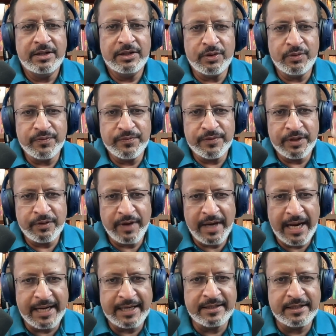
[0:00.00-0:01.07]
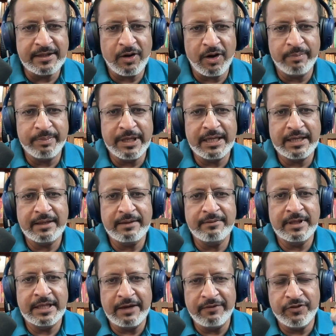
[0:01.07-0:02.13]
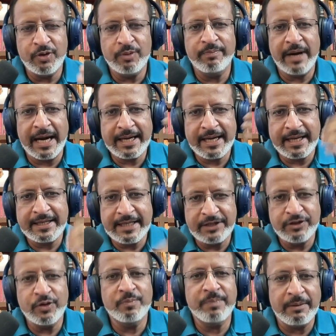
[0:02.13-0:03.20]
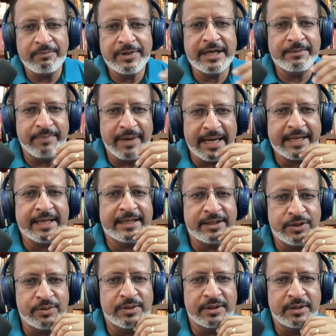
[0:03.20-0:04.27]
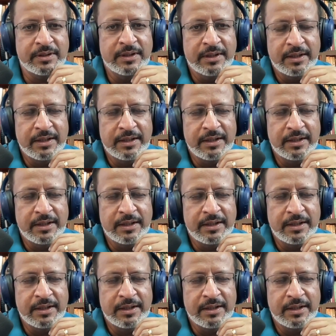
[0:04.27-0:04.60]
You've had the hobby give you back, and then you pumped it back into the